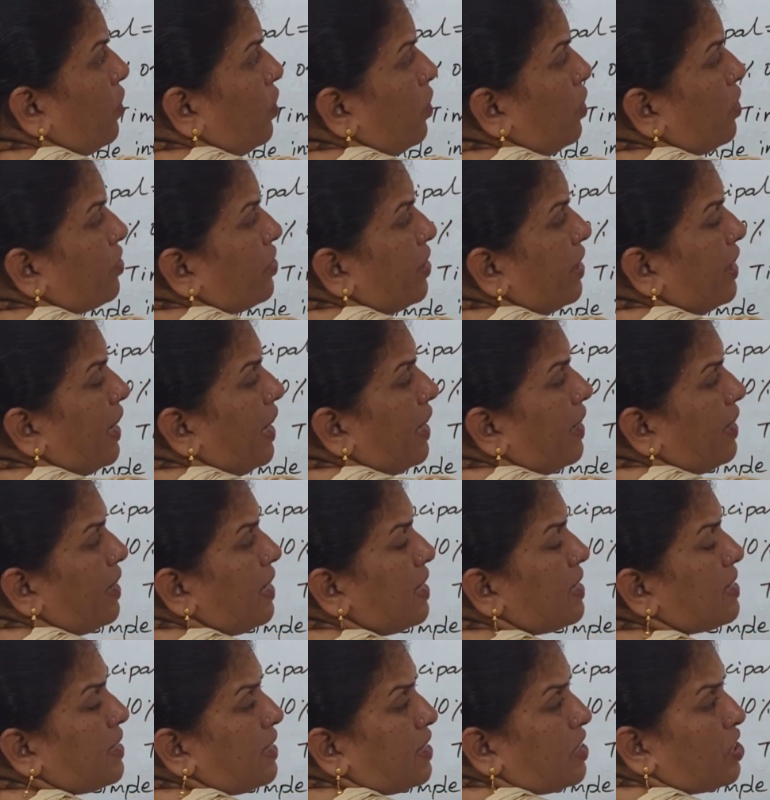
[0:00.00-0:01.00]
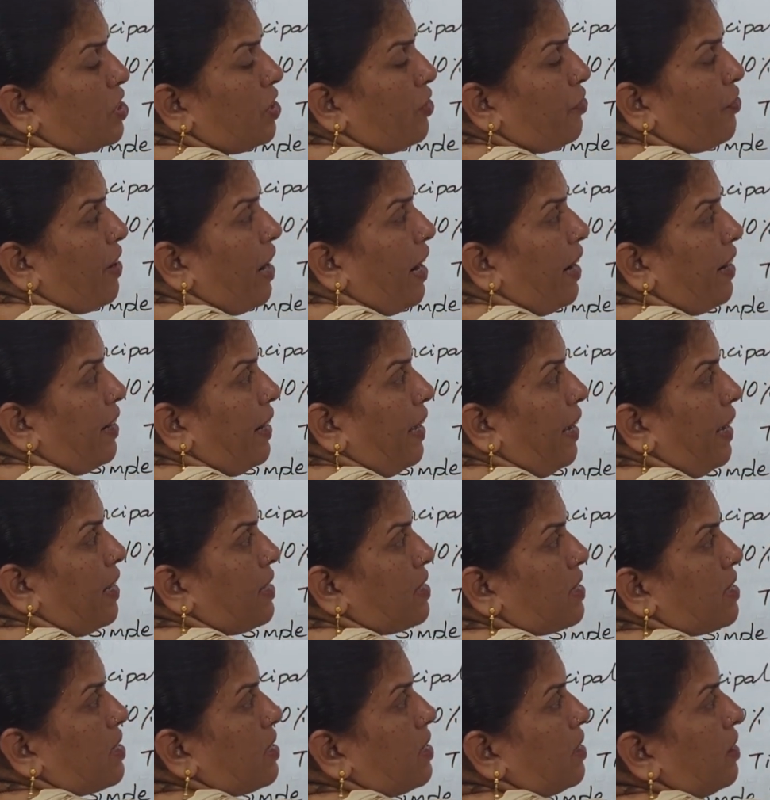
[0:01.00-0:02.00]
to 365
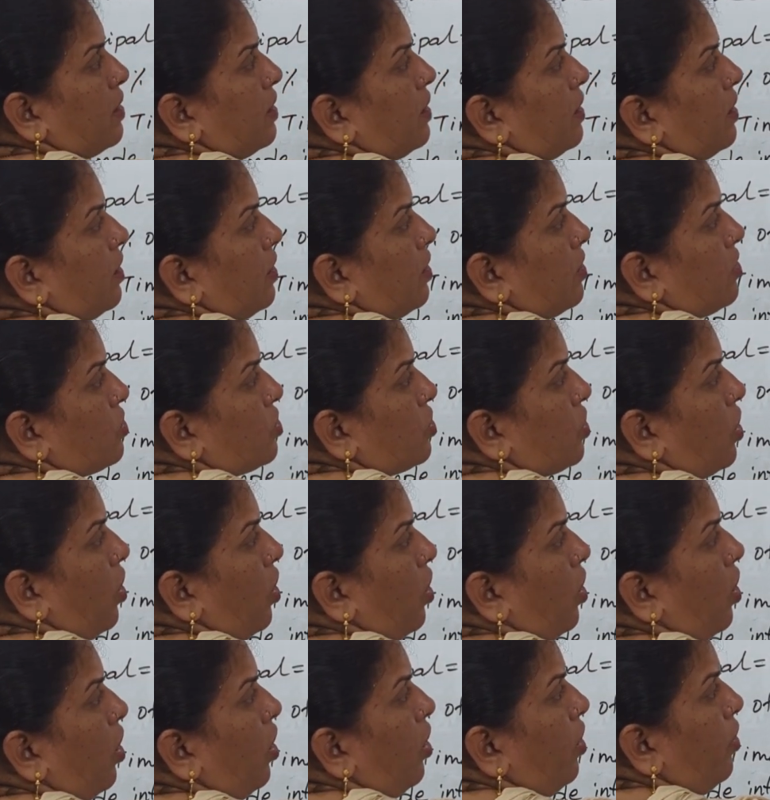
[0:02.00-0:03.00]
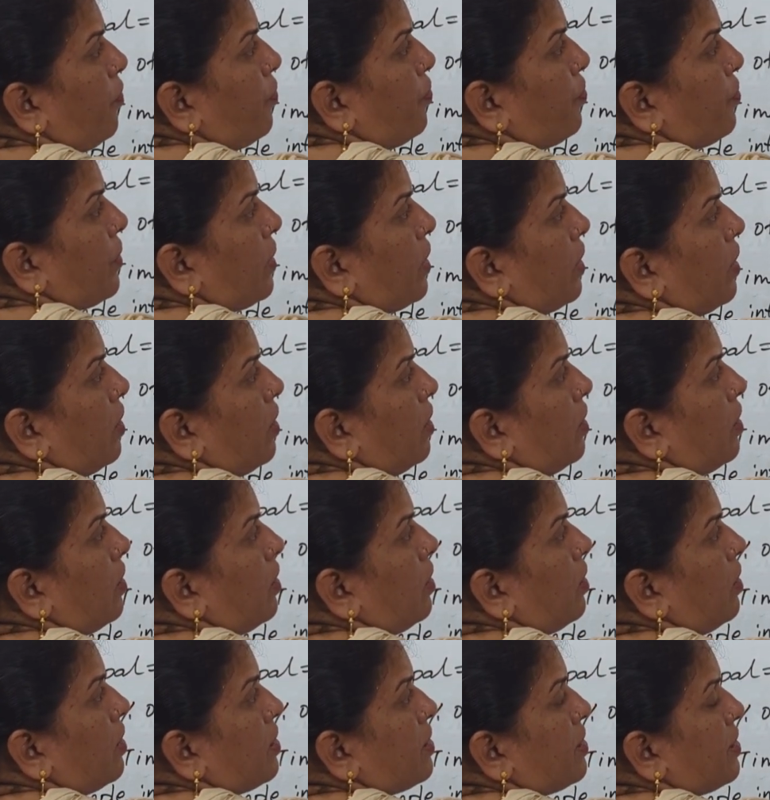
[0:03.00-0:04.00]
days. So
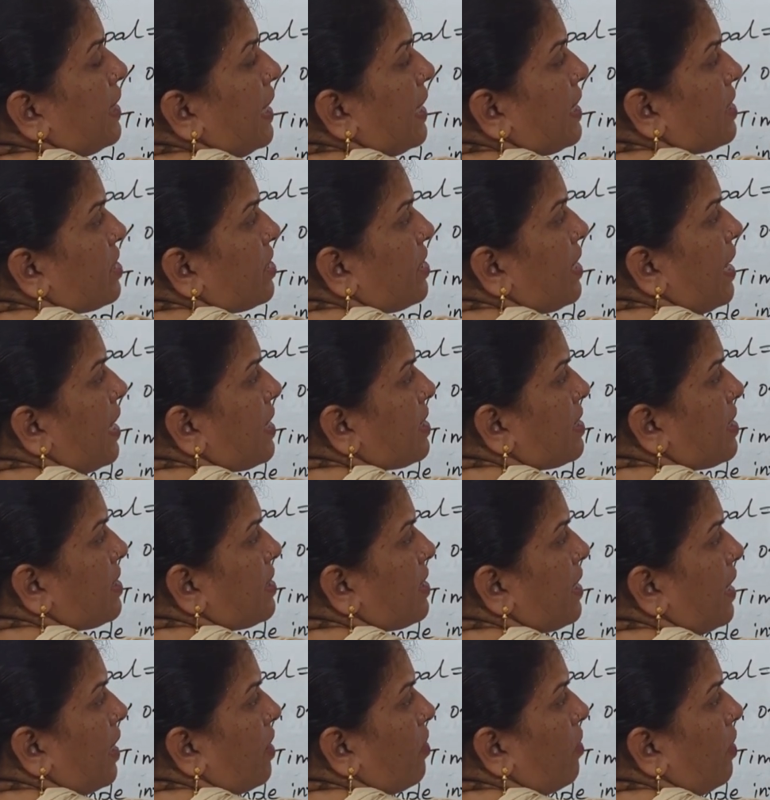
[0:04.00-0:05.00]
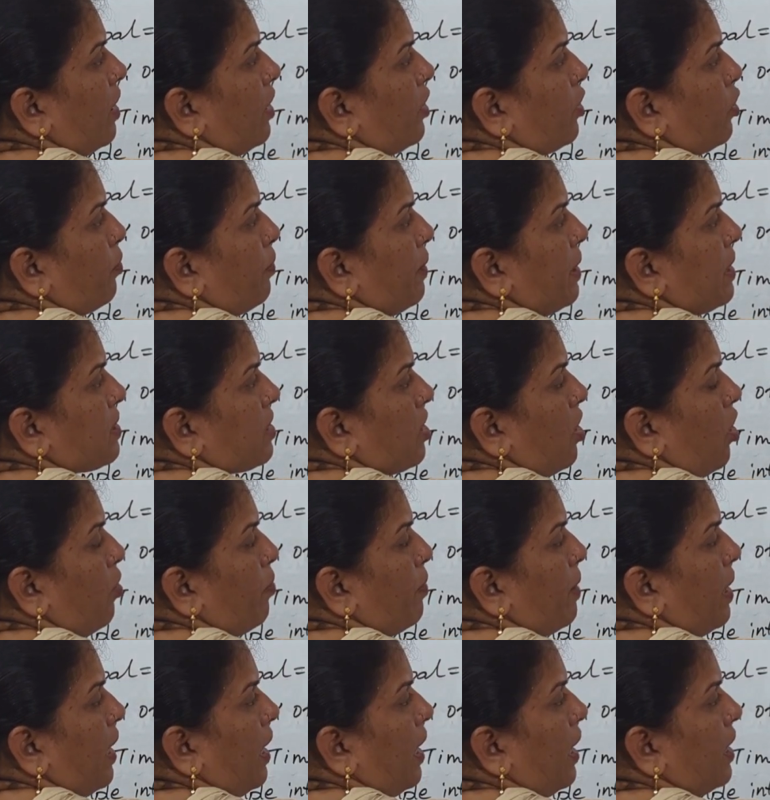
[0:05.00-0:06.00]
6 days is equal to means how
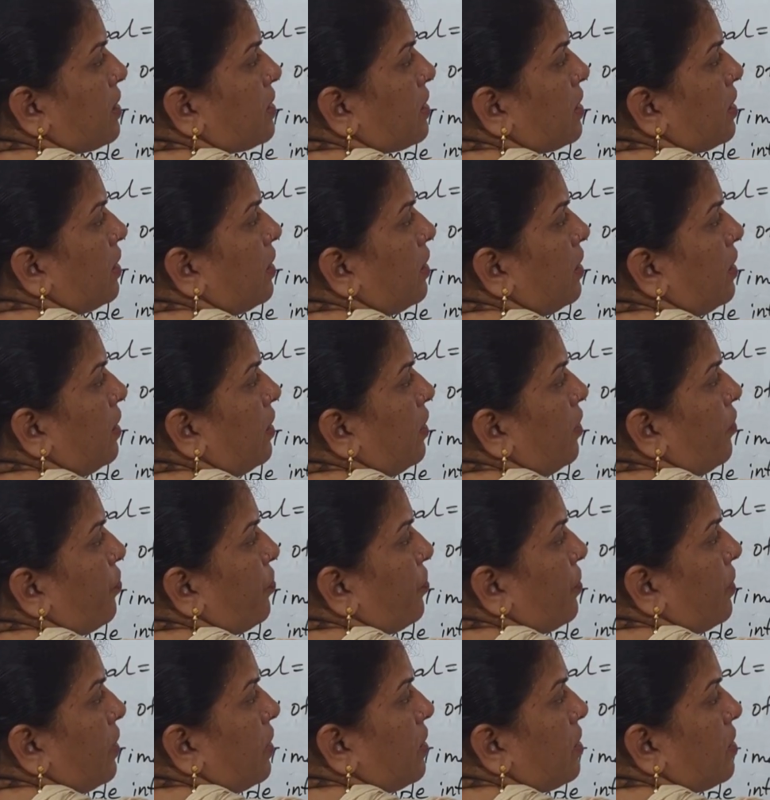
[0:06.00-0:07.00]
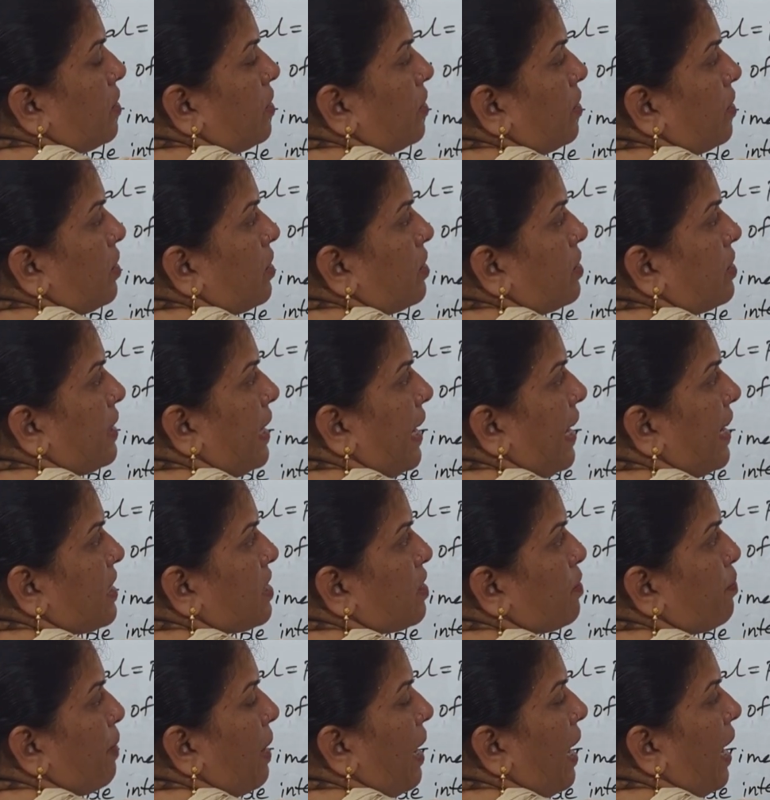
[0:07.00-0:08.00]
much?
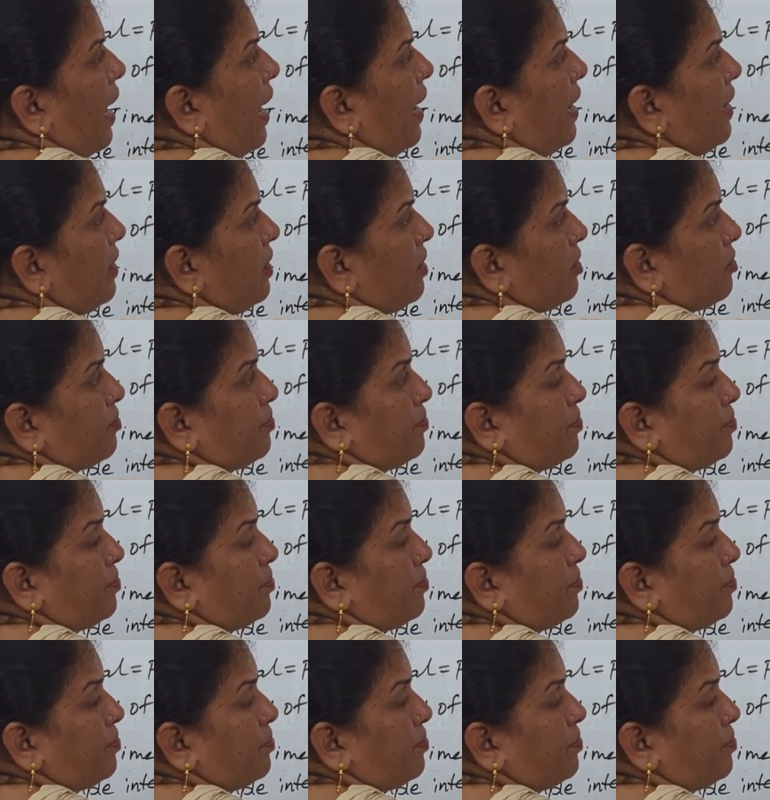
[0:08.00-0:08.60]
6 by